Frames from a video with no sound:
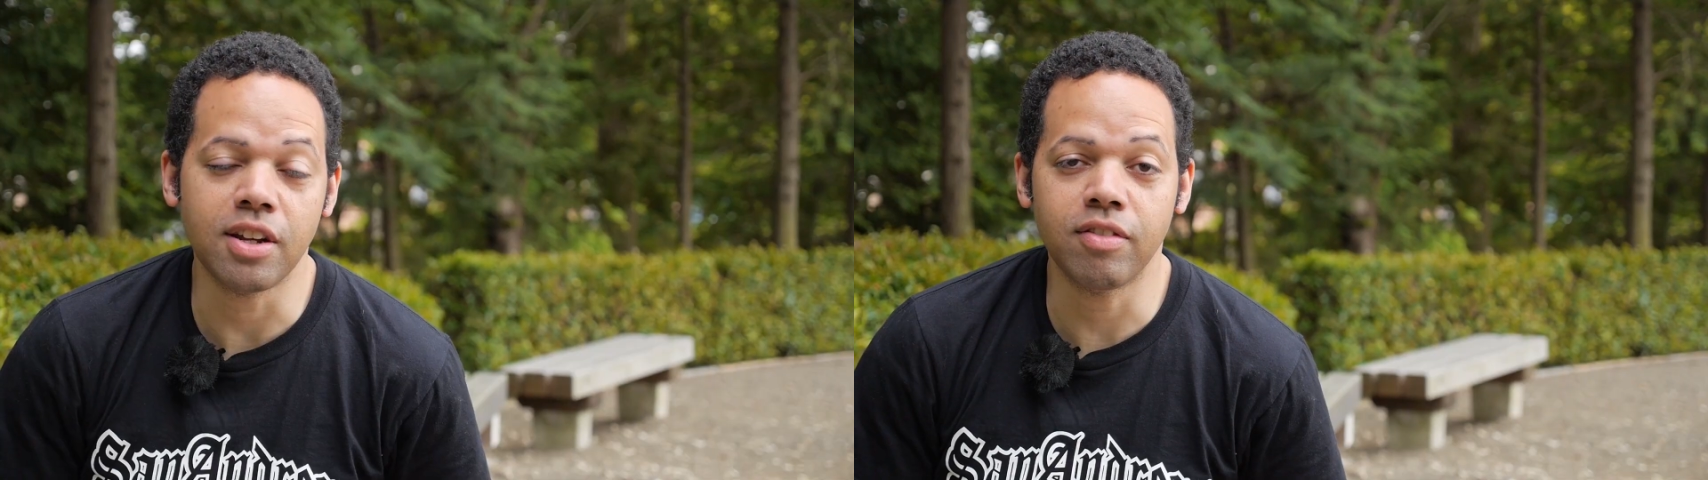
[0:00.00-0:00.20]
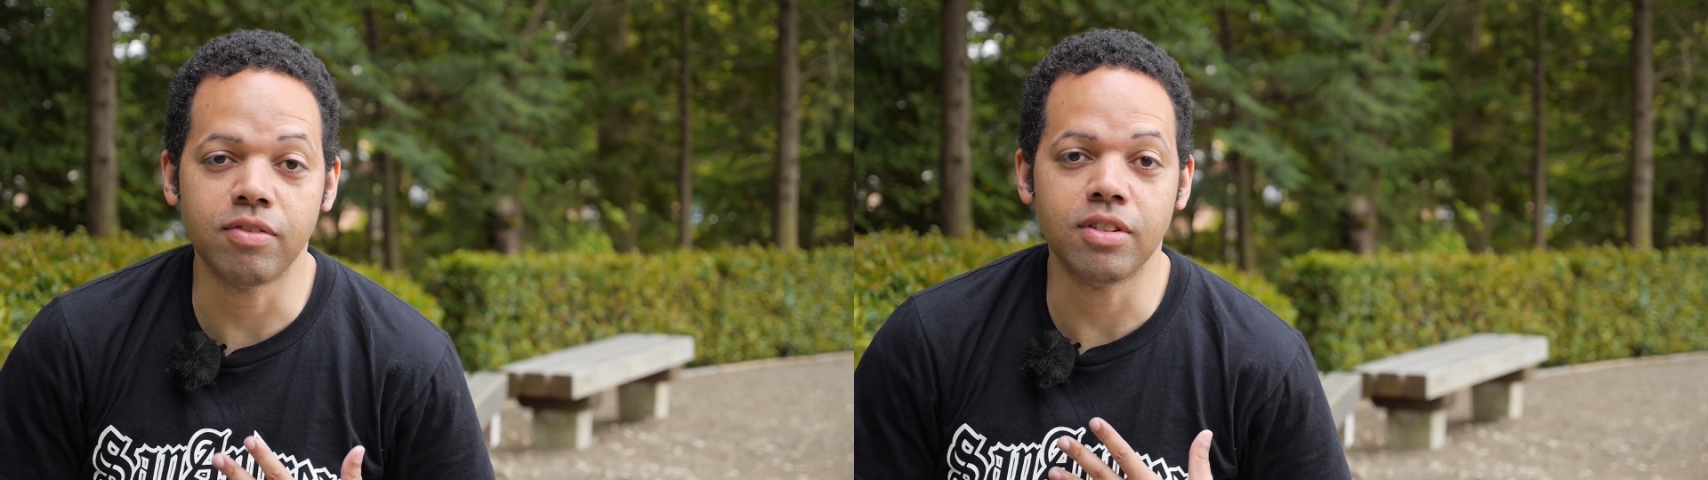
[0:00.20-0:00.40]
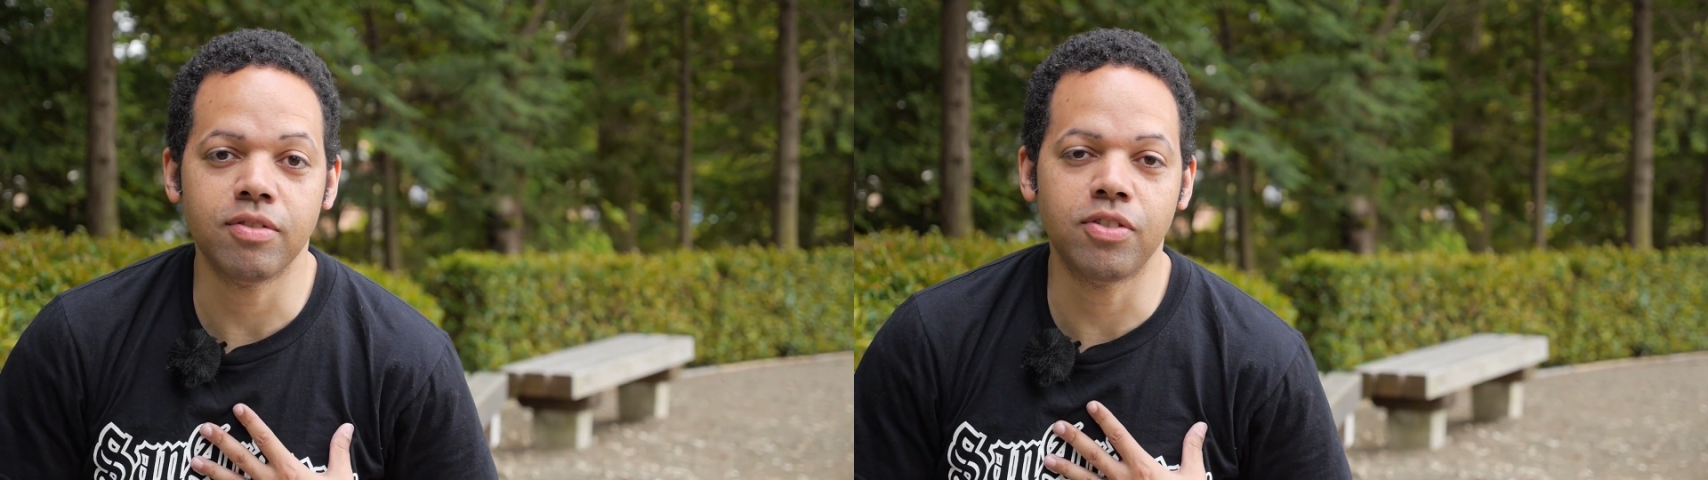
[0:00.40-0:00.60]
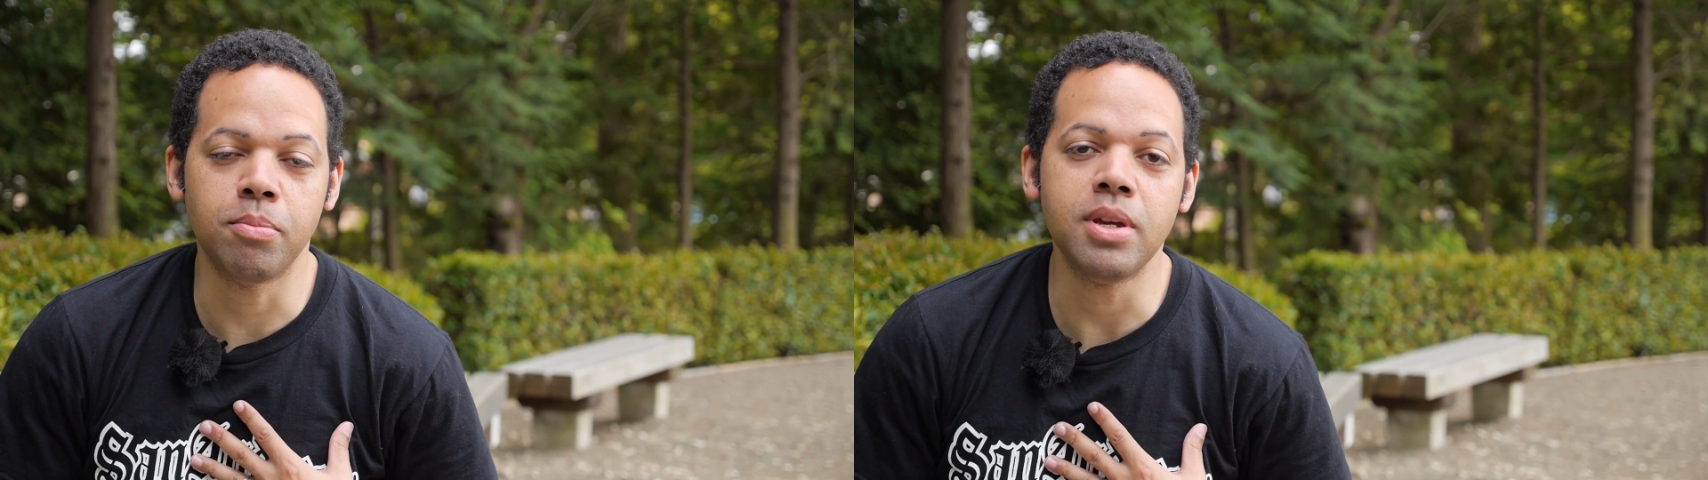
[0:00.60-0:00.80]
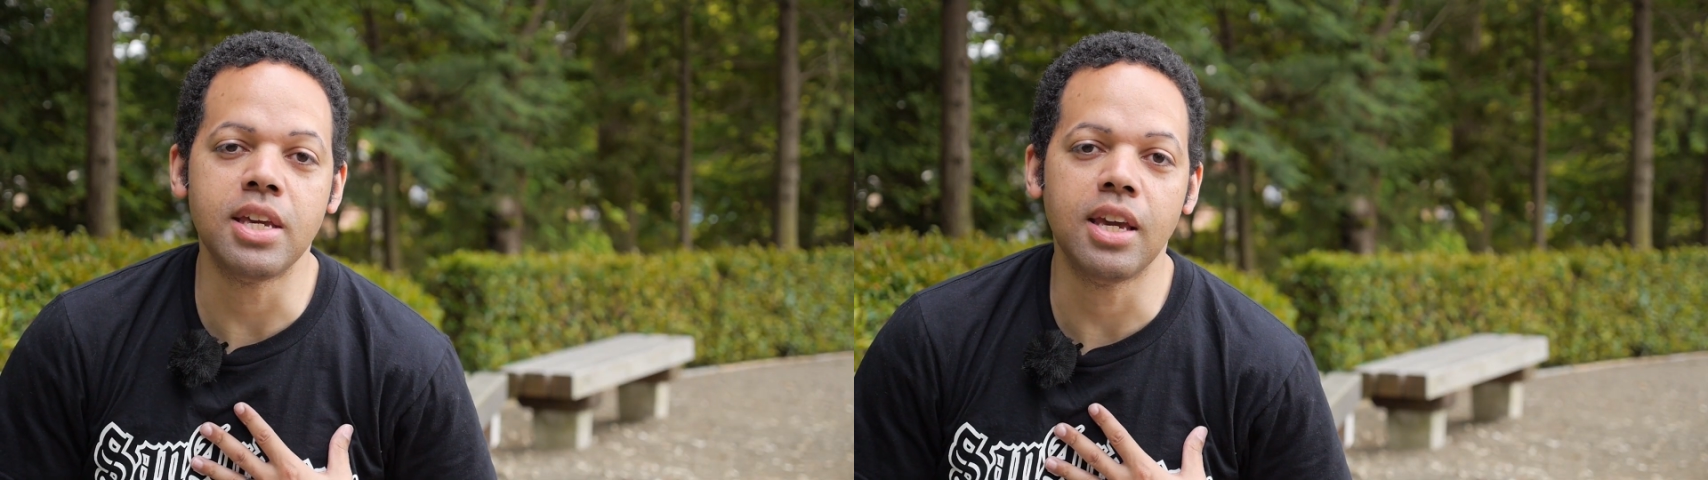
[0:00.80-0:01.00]
and
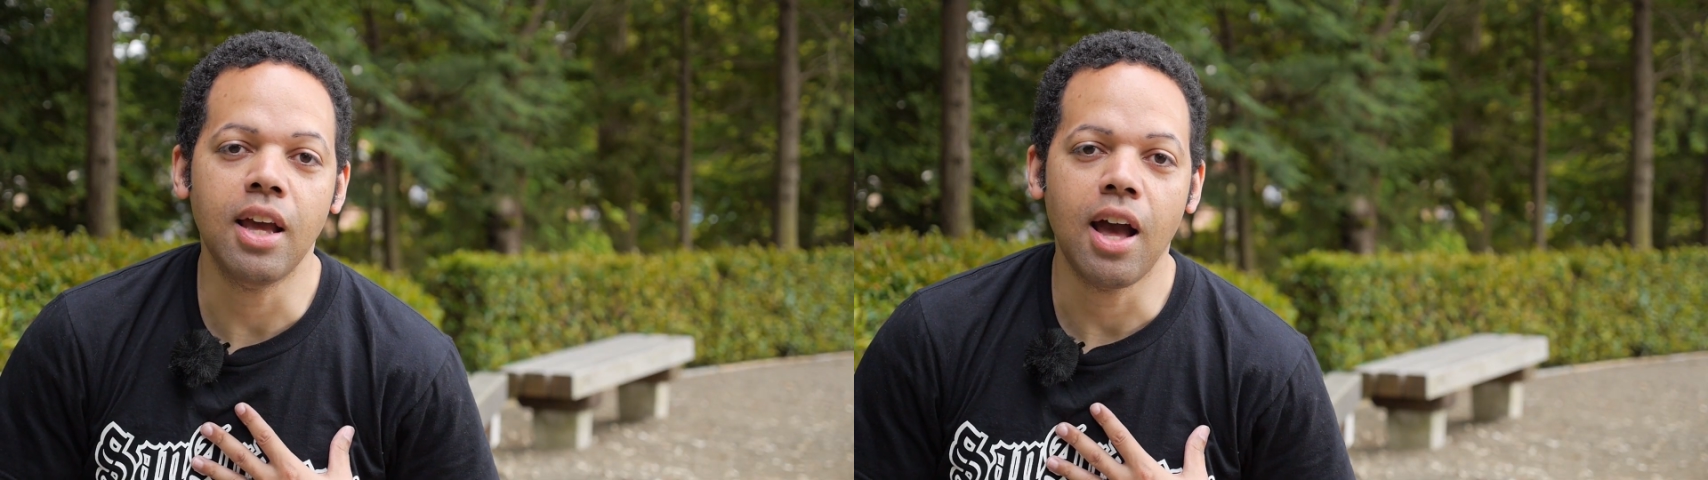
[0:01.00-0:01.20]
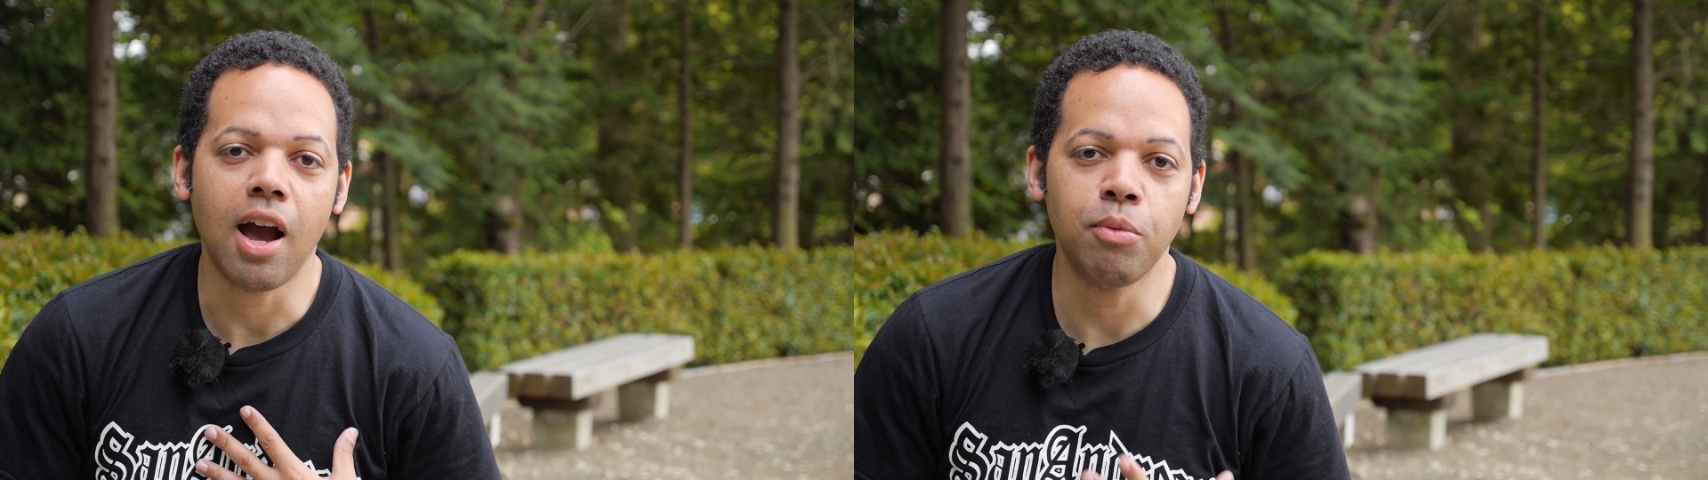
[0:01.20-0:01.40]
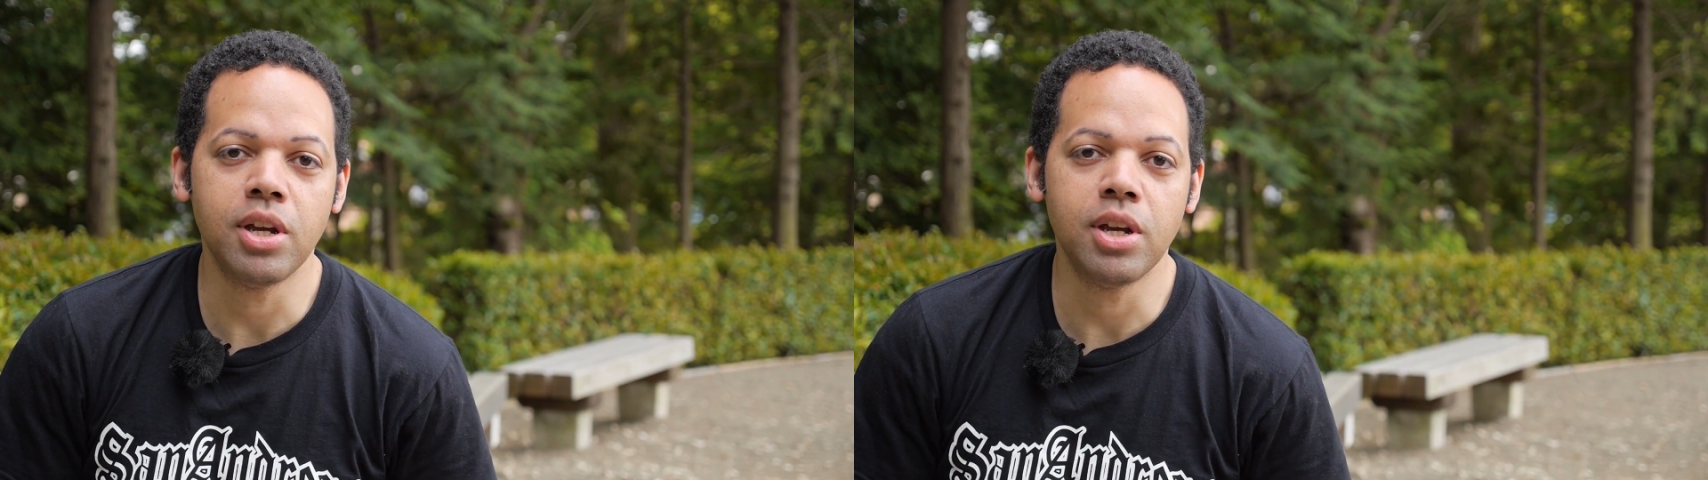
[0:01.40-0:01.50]
for me, I